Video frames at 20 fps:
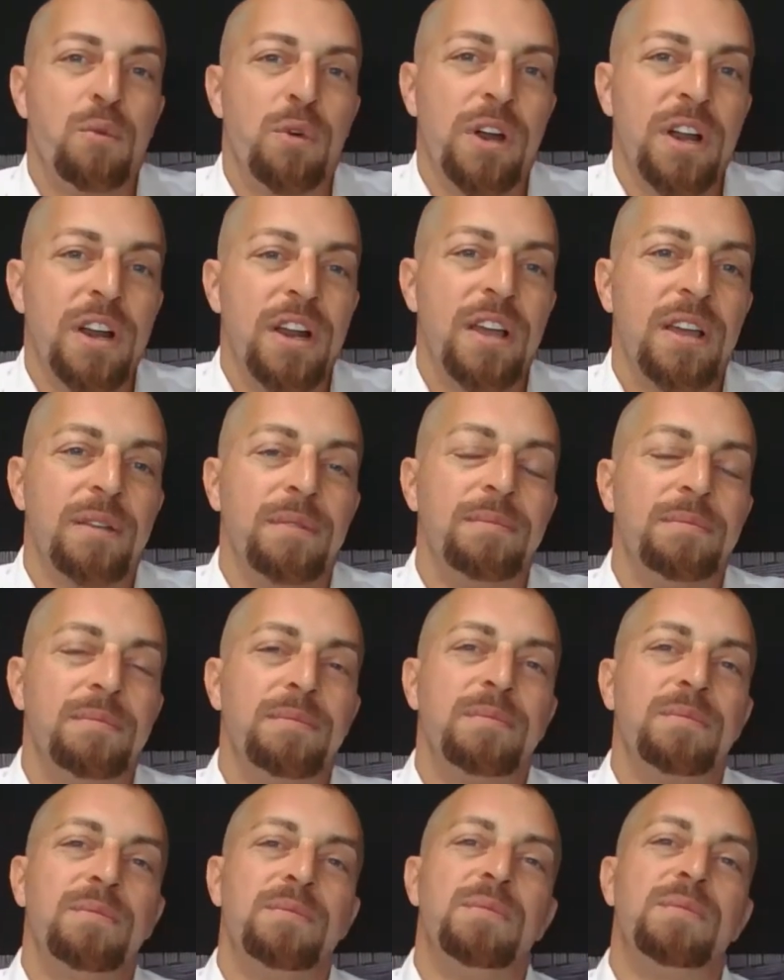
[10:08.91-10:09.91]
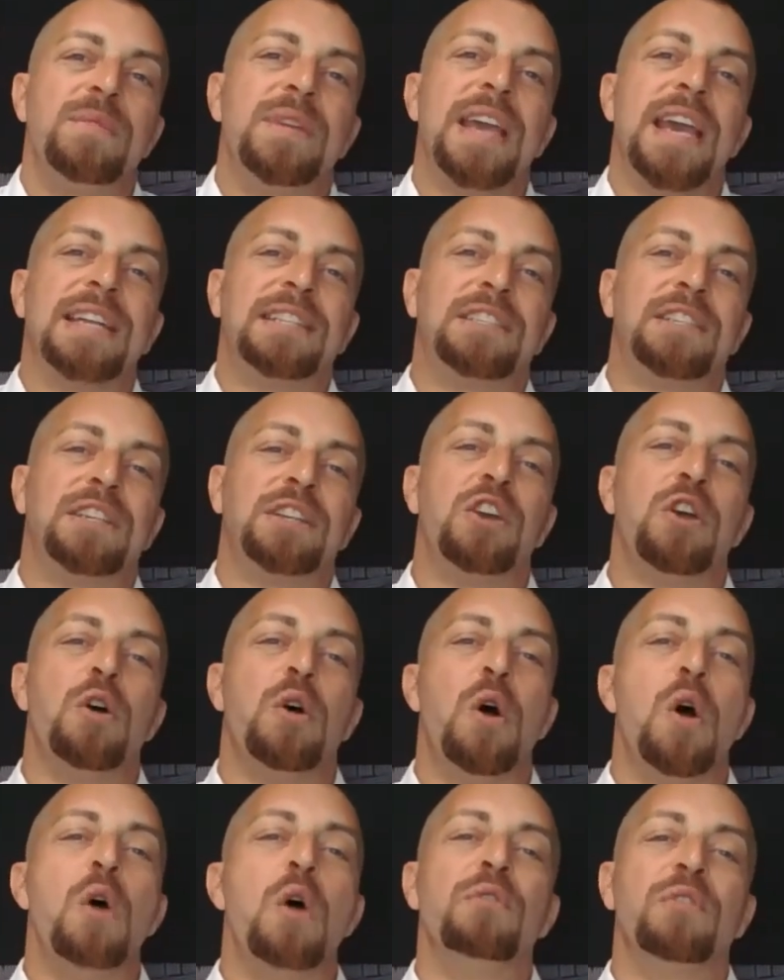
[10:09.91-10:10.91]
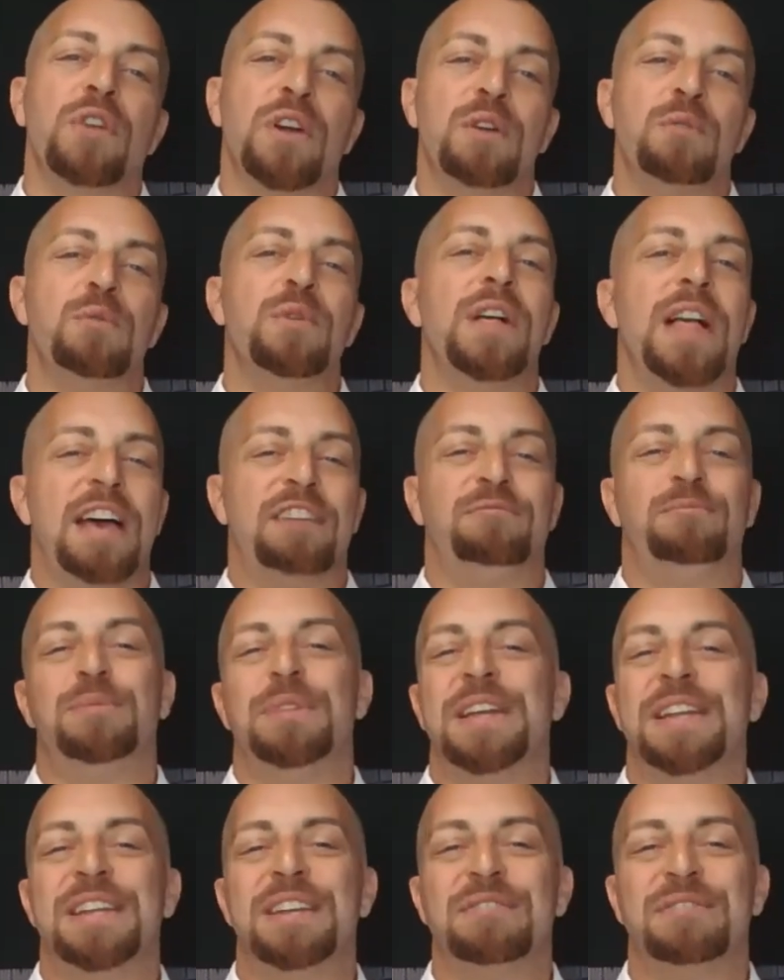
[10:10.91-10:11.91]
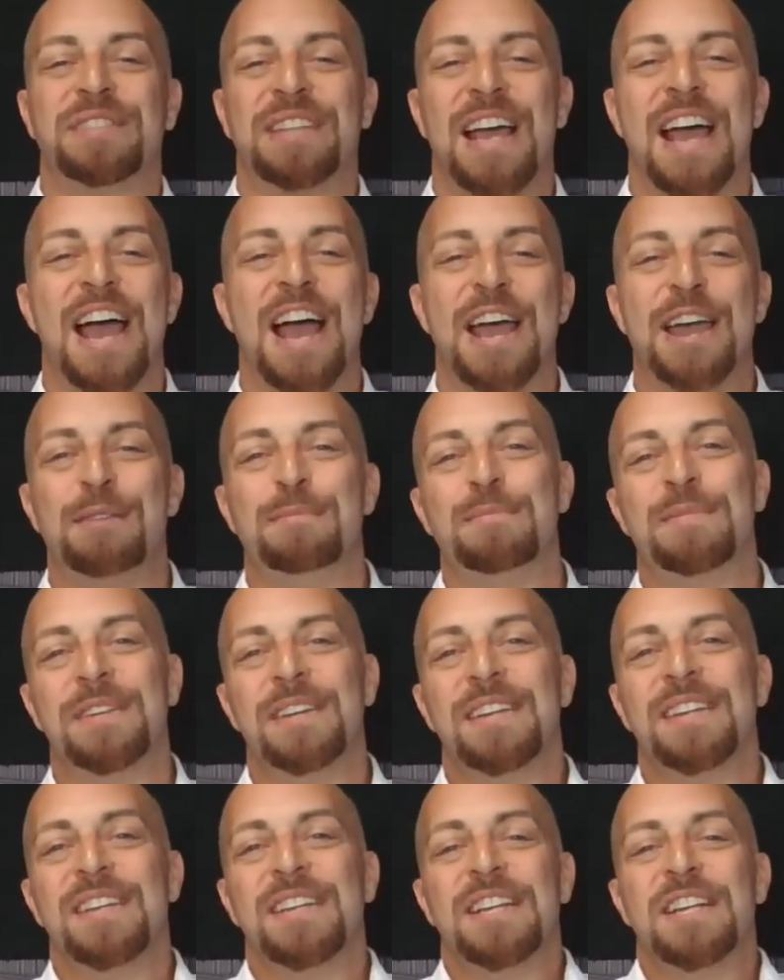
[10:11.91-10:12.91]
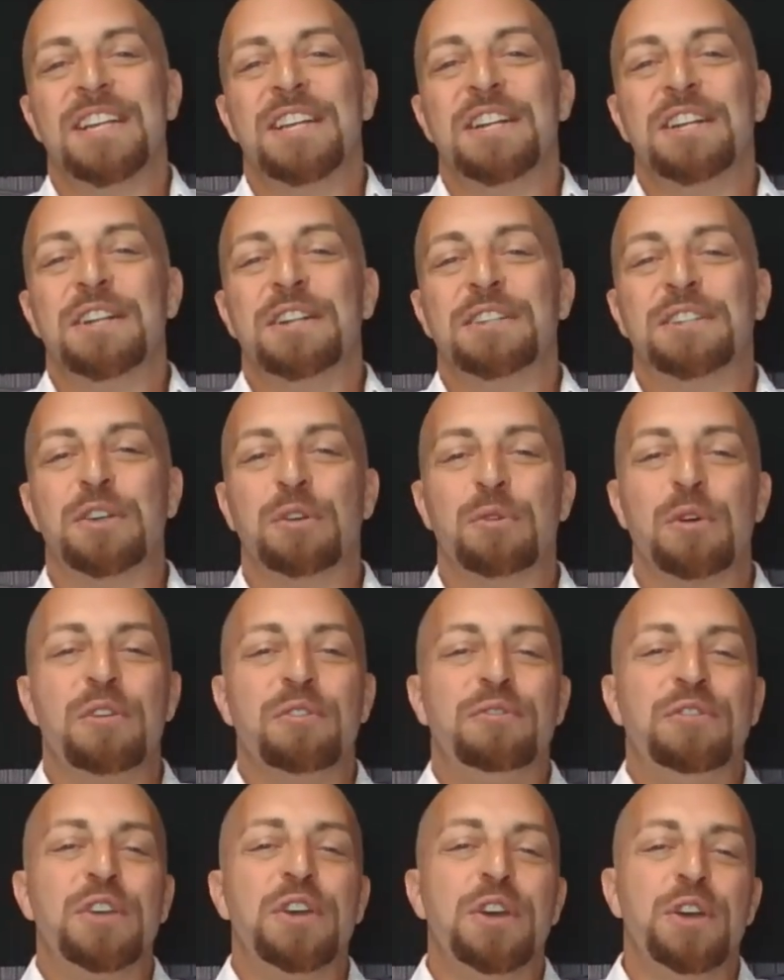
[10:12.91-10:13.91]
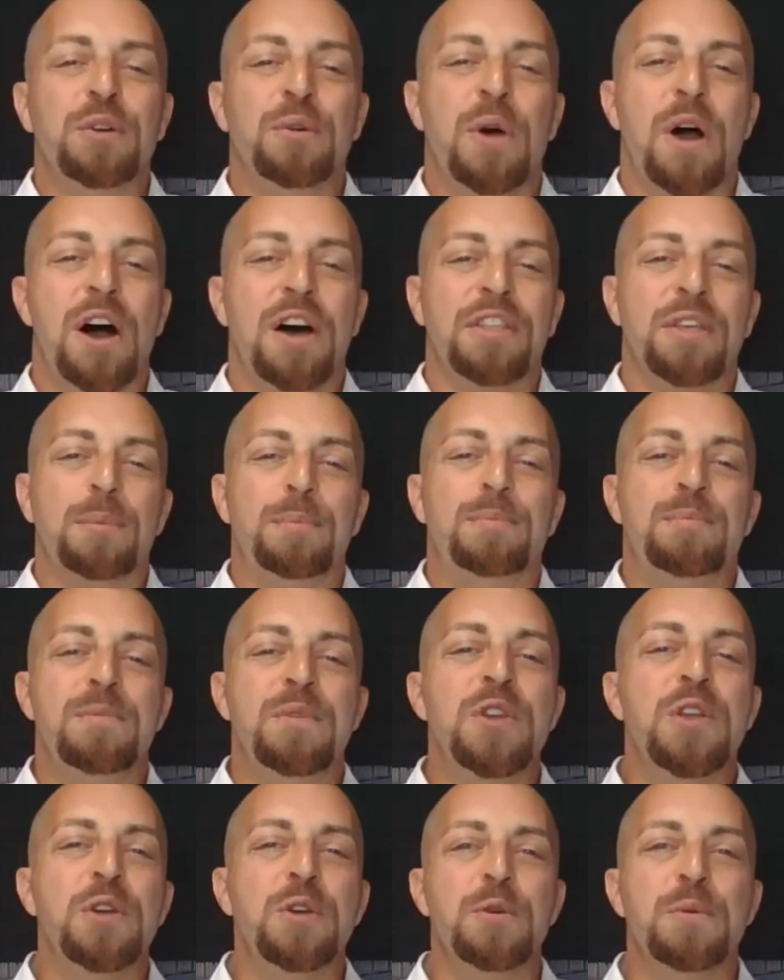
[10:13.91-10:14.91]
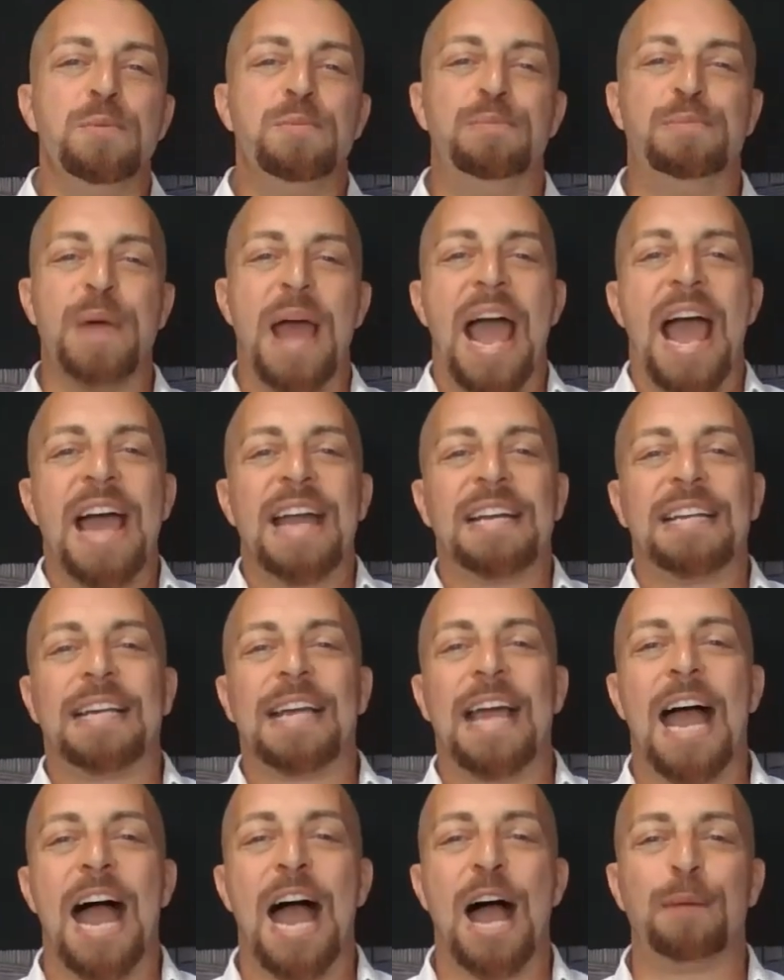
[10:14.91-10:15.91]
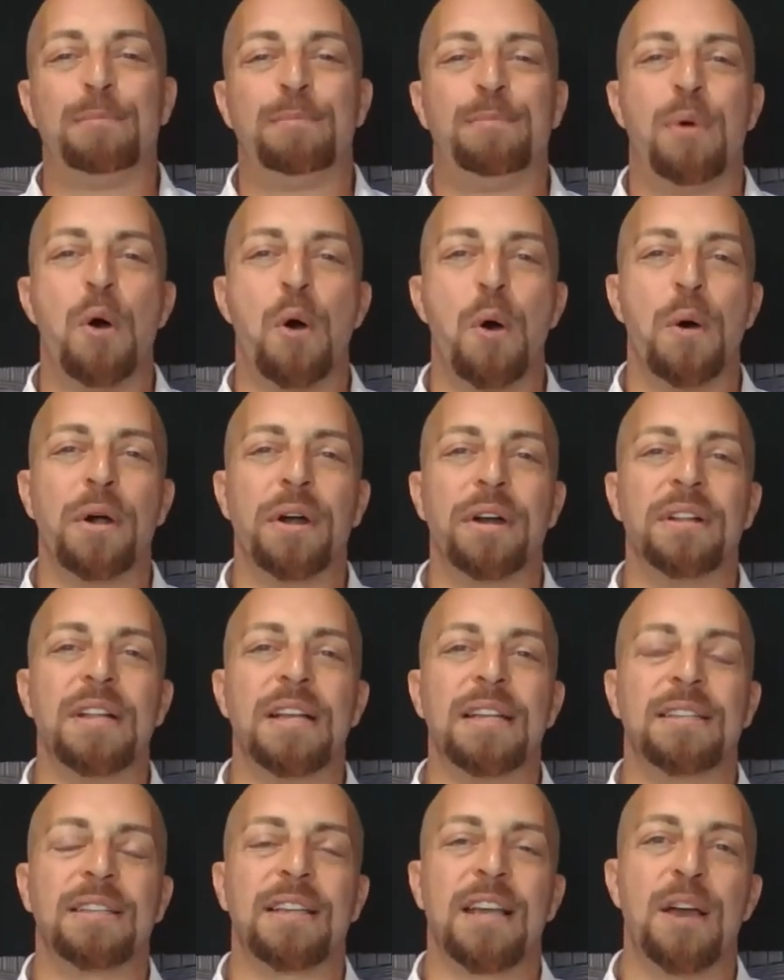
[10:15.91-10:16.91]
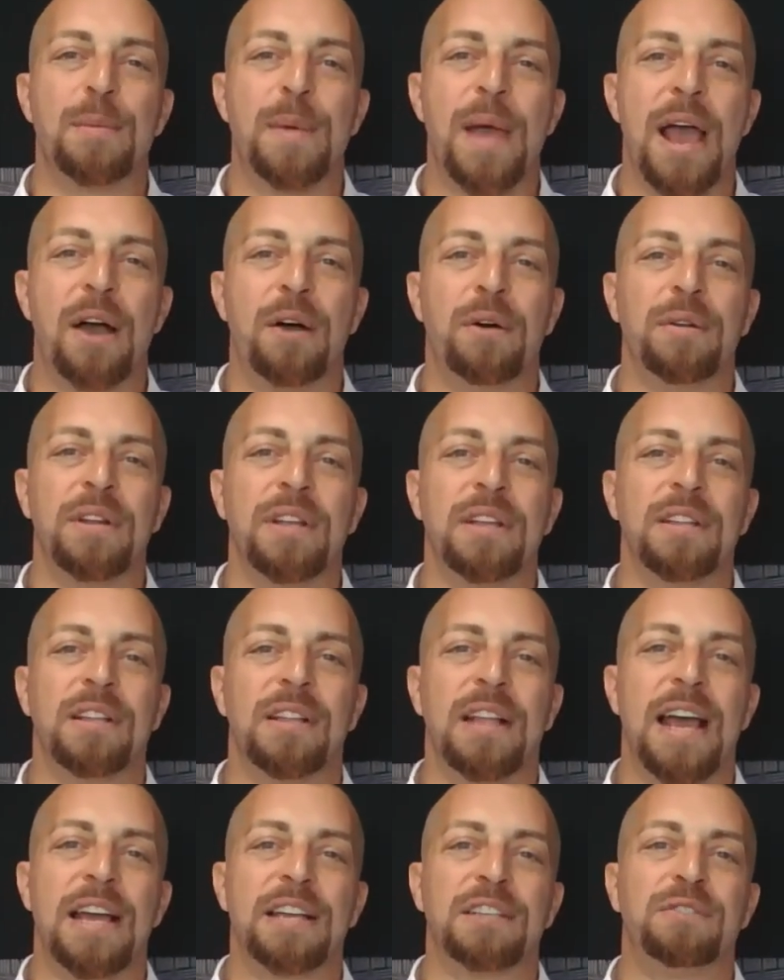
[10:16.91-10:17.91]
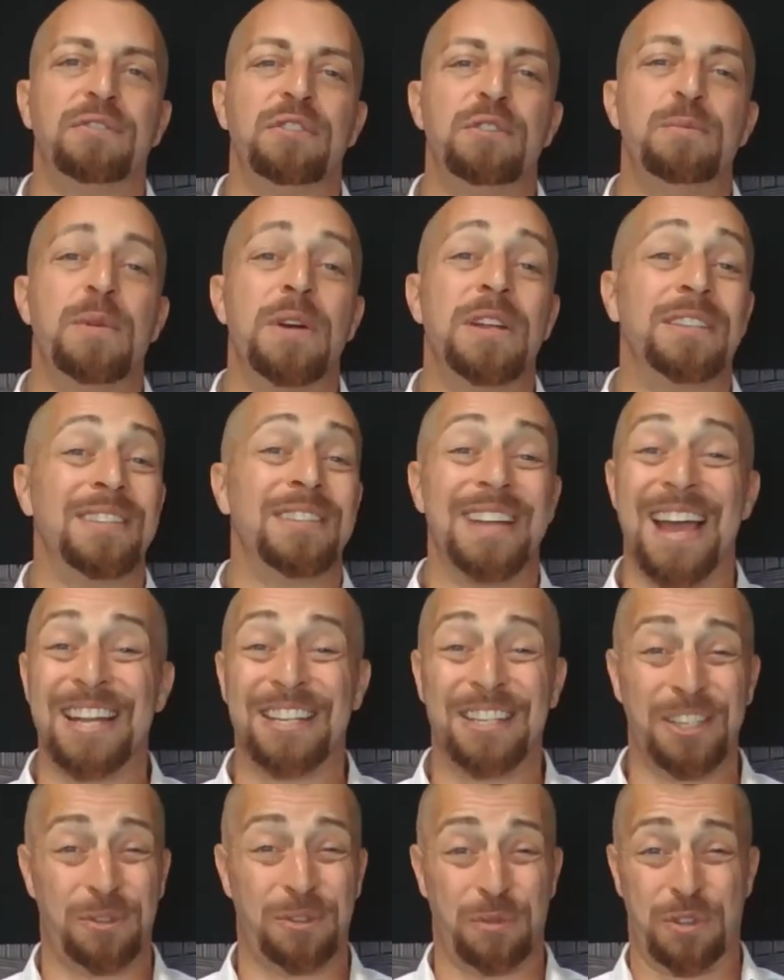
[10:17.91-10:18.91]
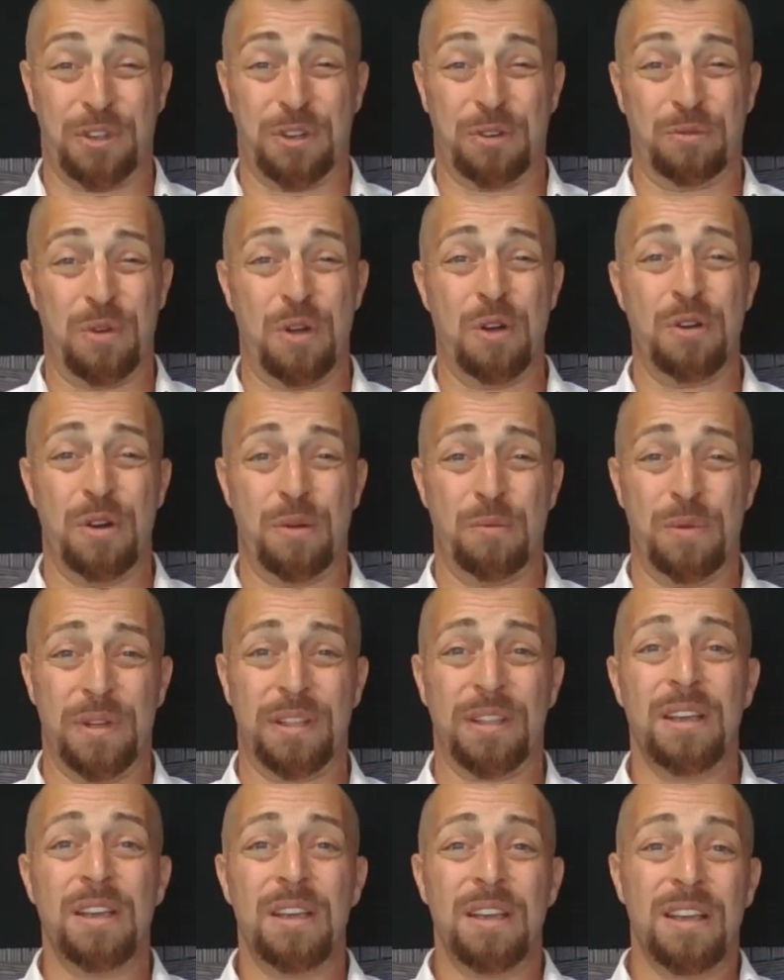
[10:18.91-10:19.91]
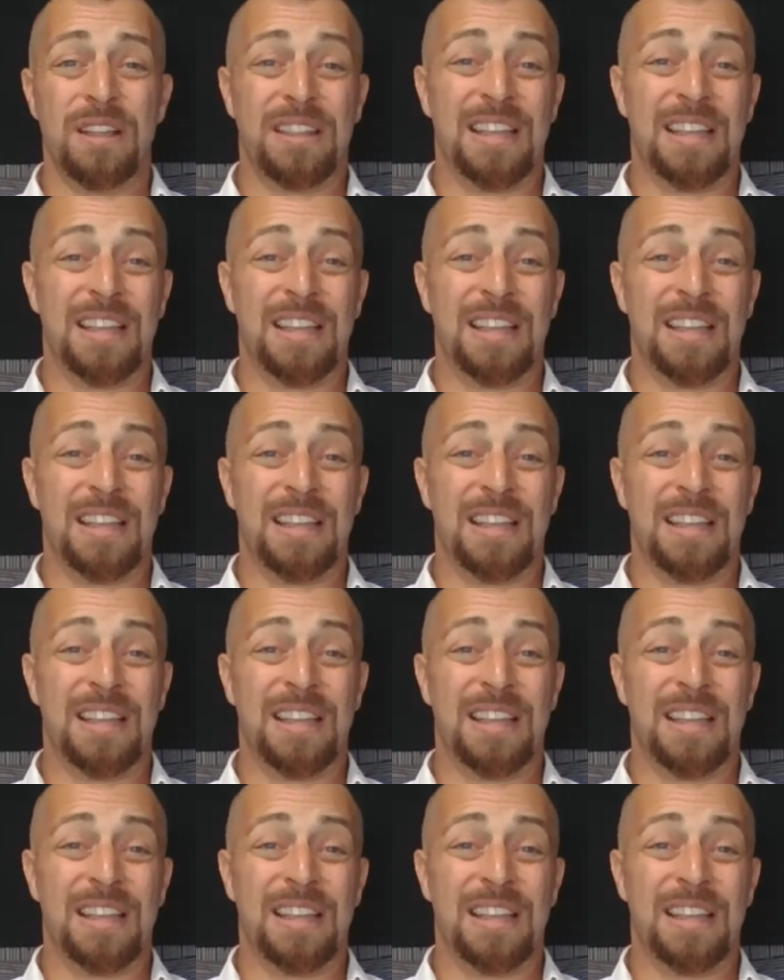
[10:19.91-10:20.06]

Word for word: we're going to get to go over, and we'll have plenty of time to review all the new bad cop horn that's come out in the last few months, not just with Corona, with